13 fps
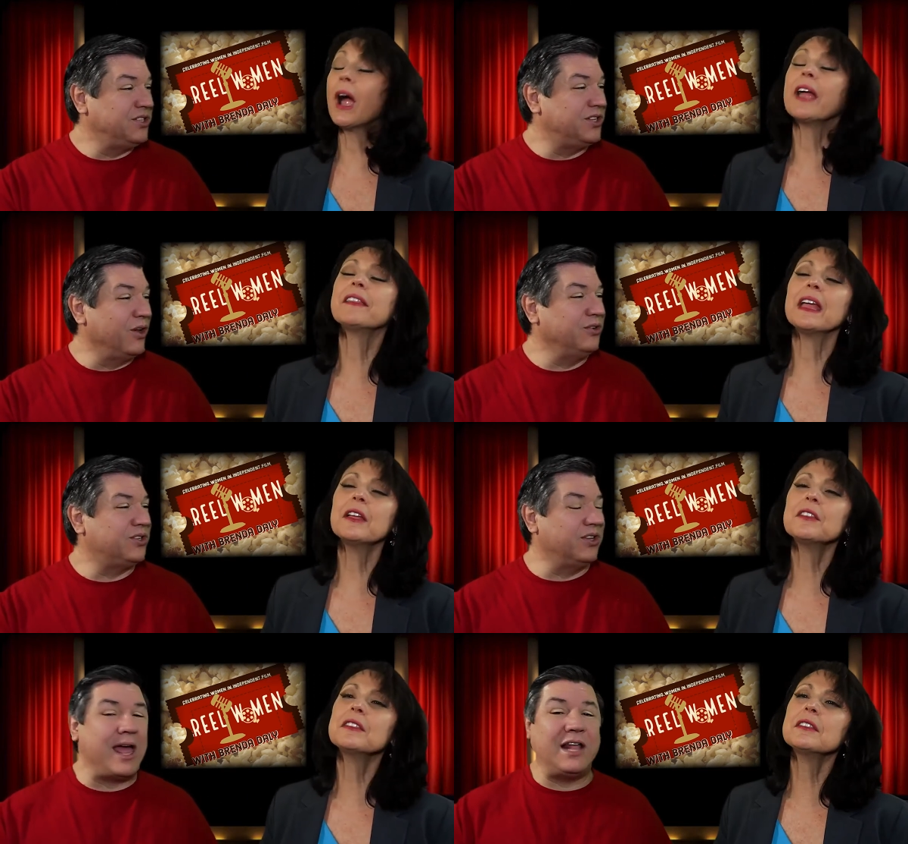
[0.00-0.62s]
Speaker 1: So, they,
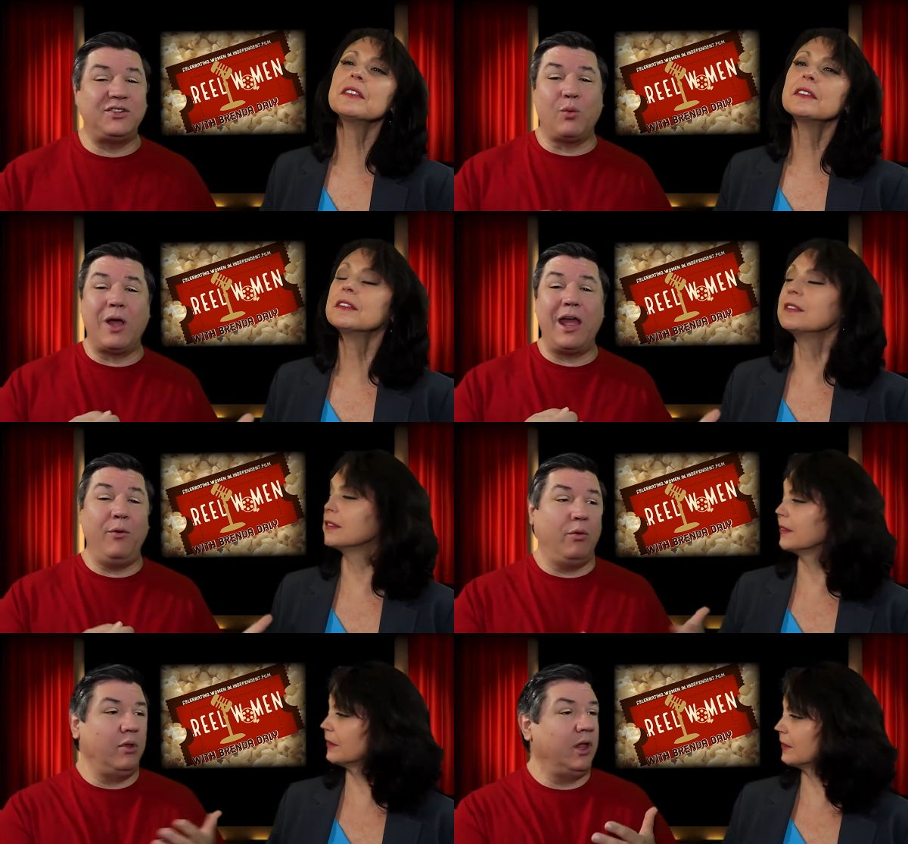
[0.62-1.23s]
so that's
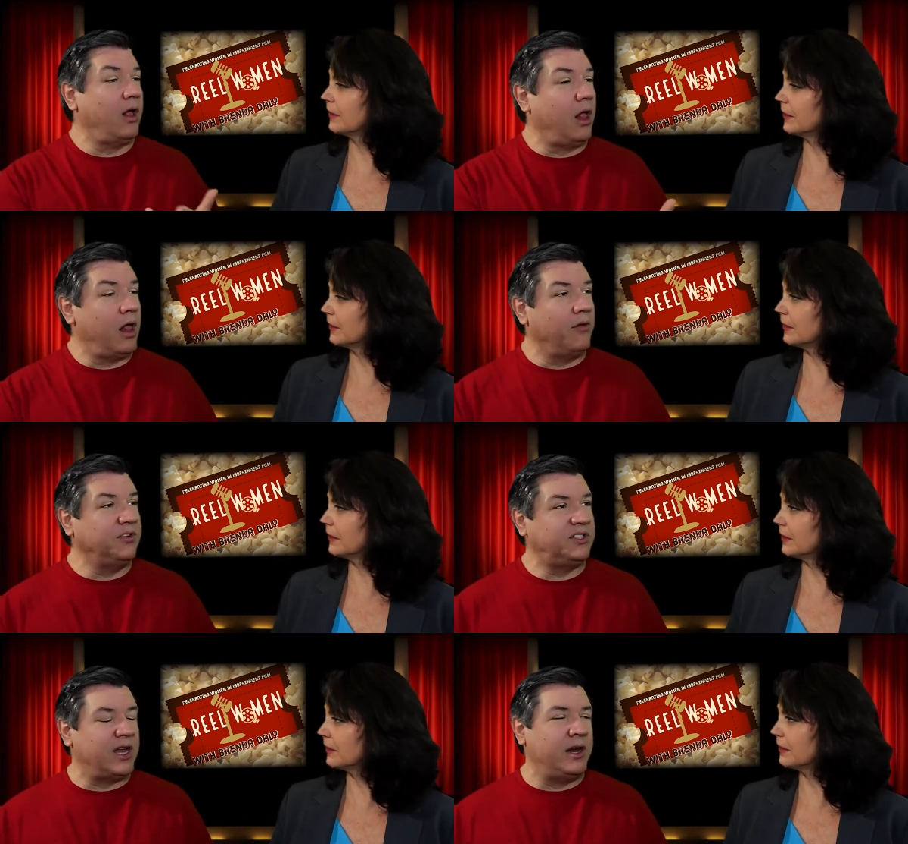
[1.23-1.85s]
why all of a
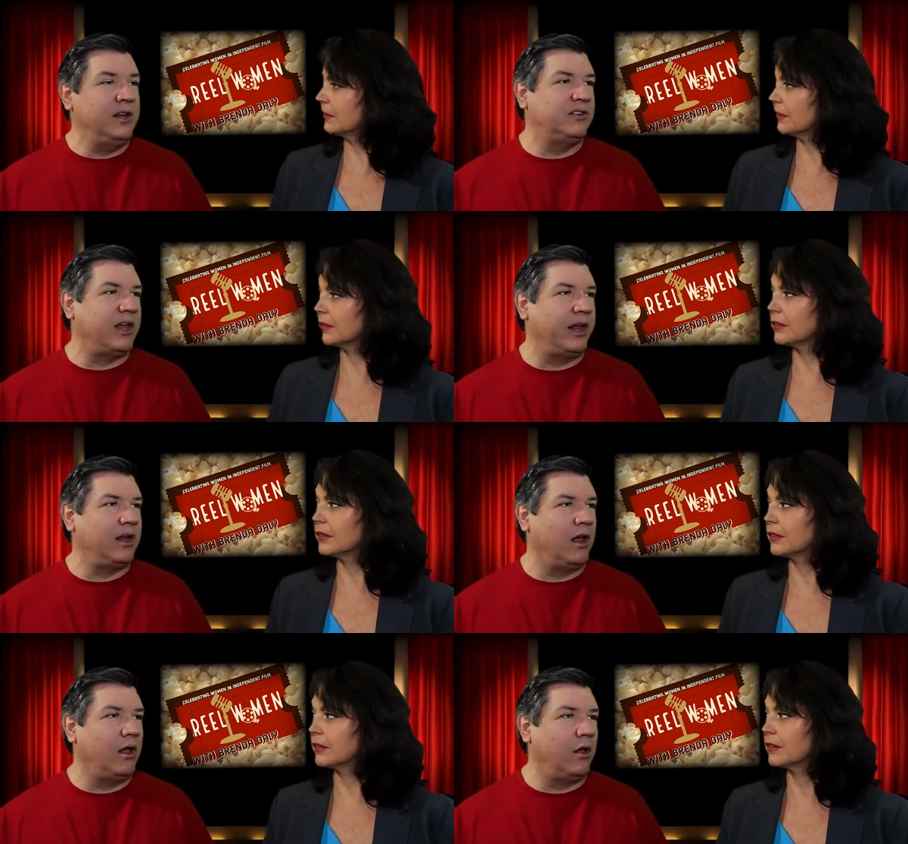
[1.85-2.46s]
sudden it's like,
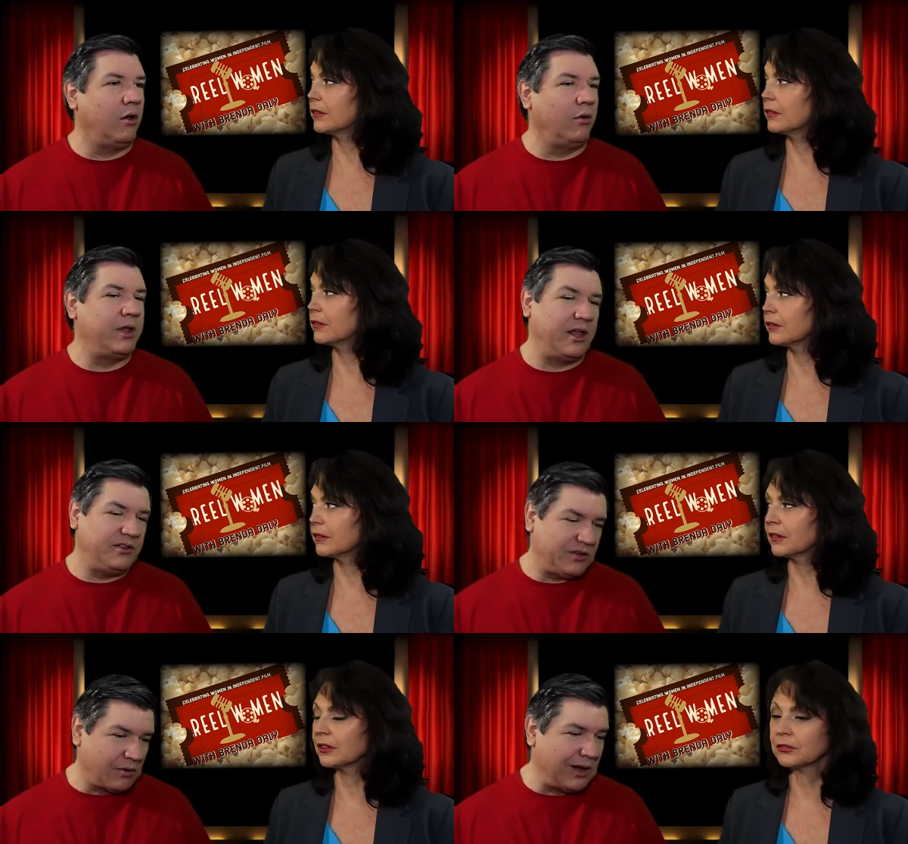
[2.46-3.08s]
oh, okay,
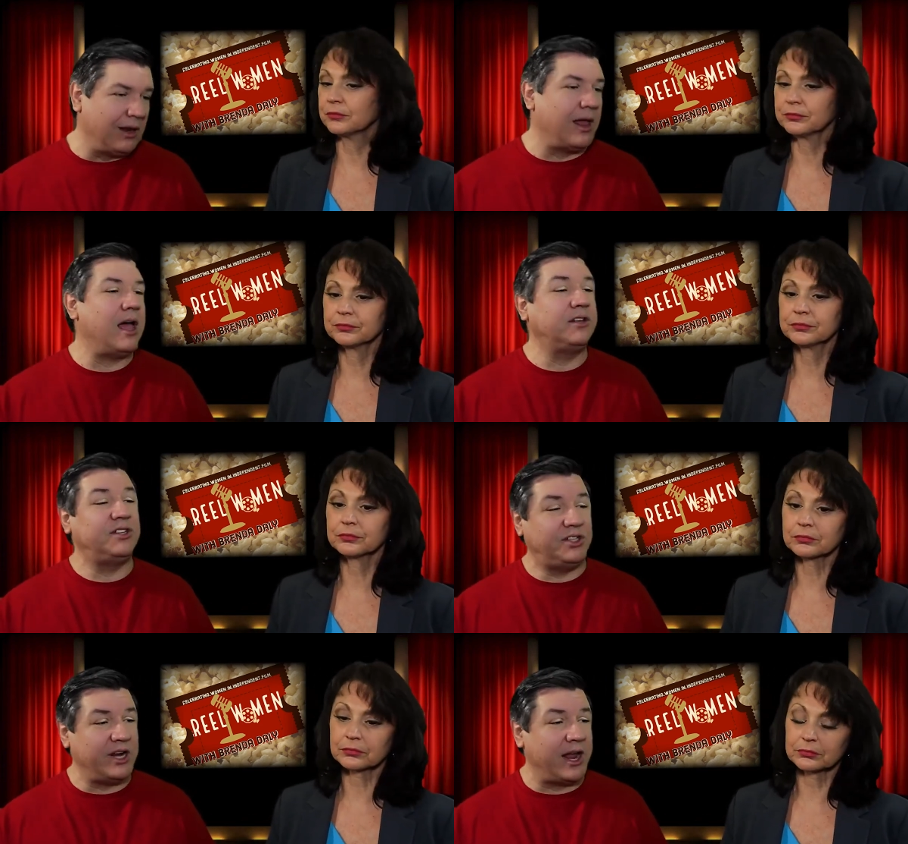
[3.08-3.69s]
so I
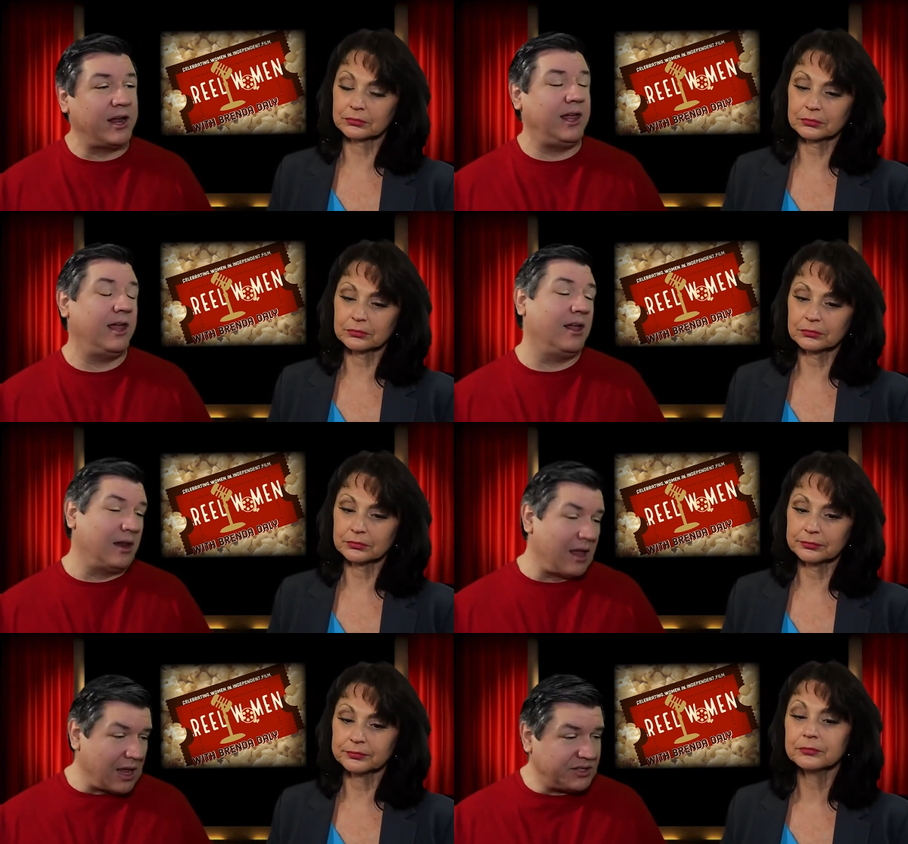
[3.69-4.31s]
lost Jackie, I
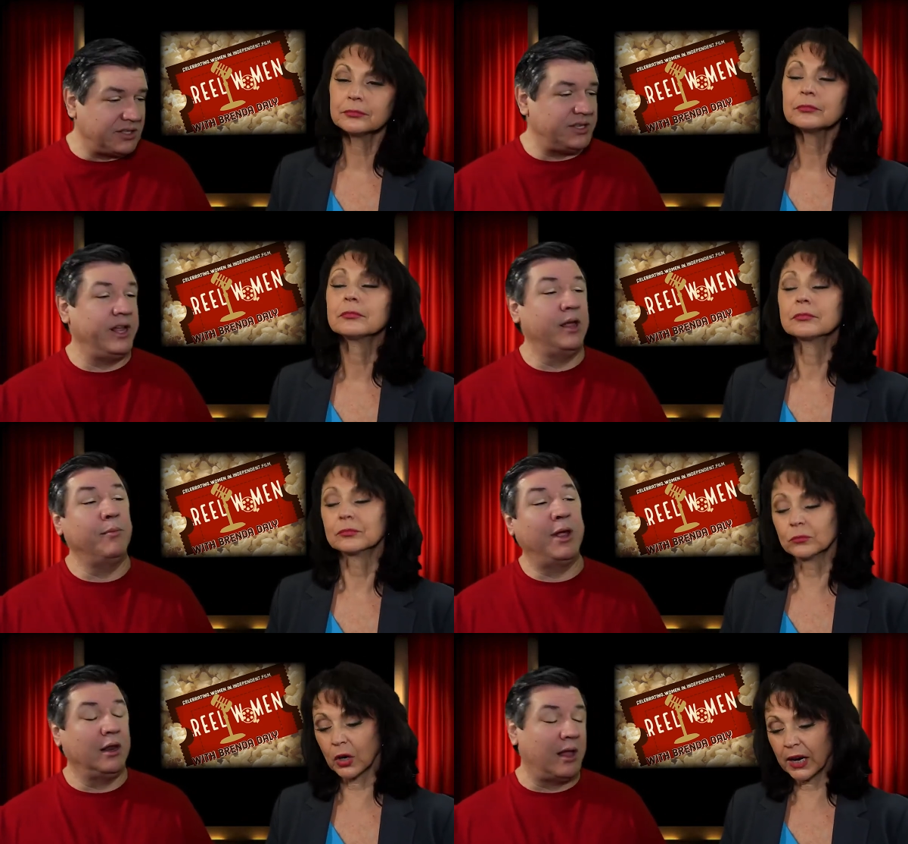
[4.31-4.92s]
lost Tim,
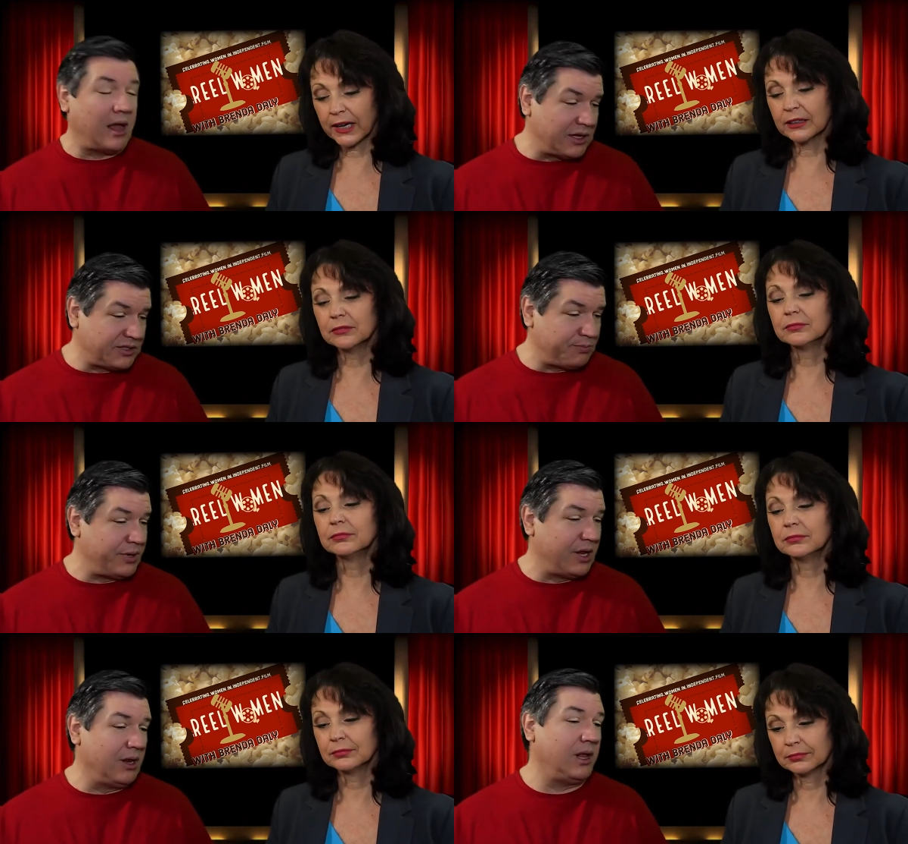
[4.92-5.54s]
I right. lost
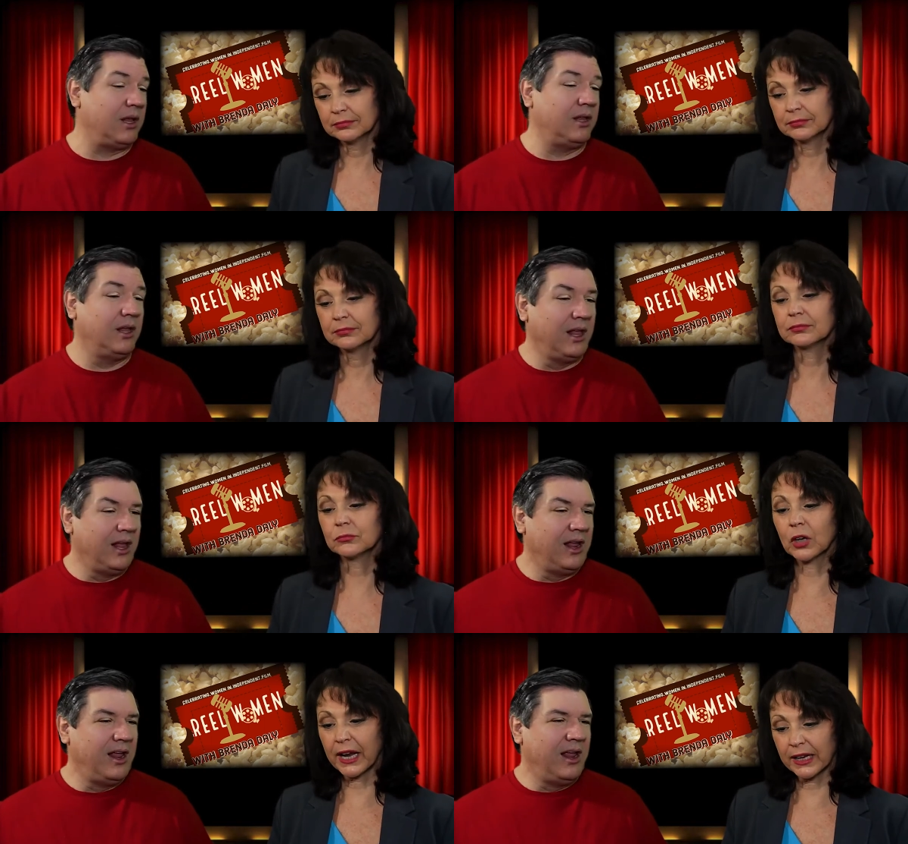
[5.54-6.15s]
Bella.
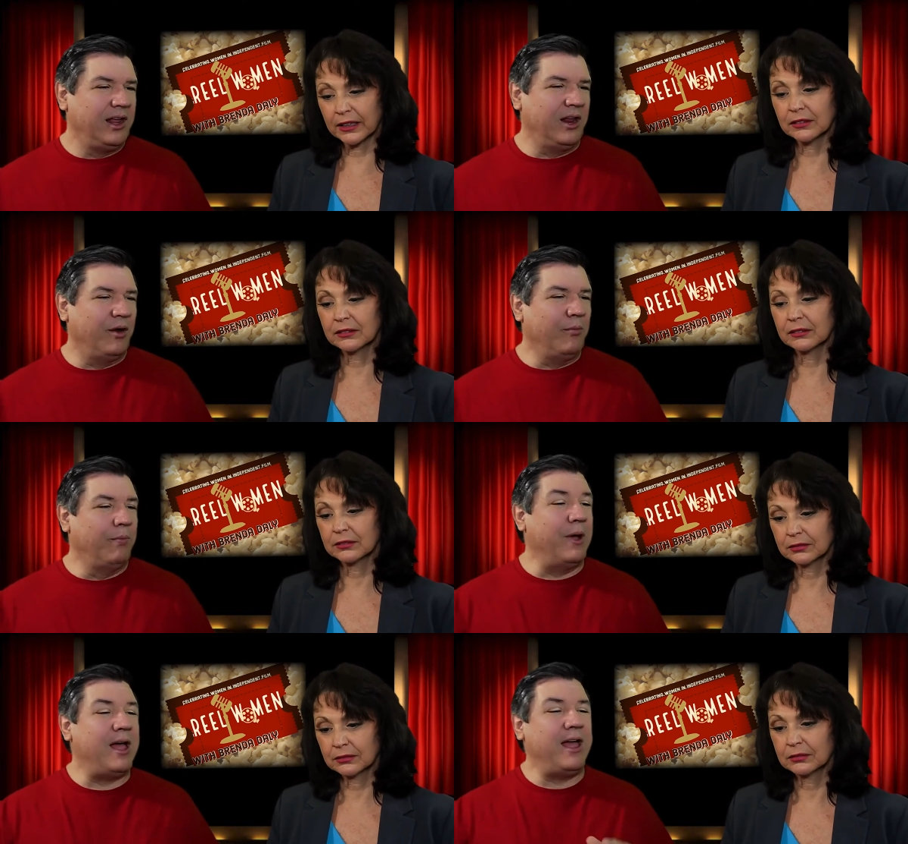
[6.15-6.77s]
Right. You know,
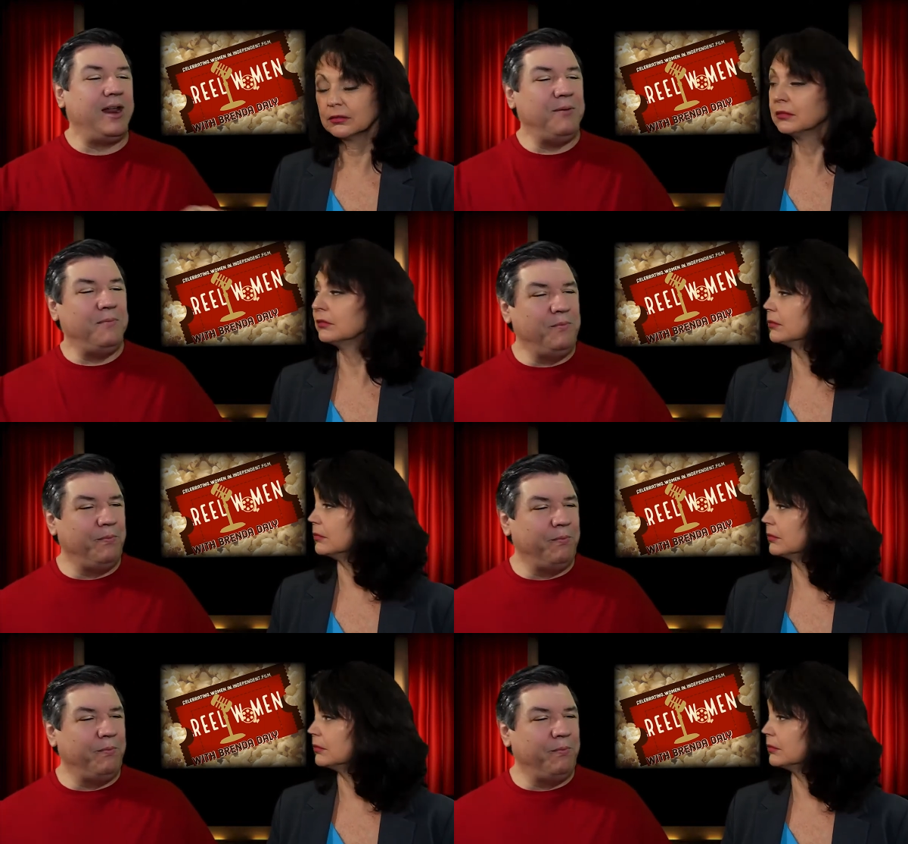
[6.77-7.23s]
but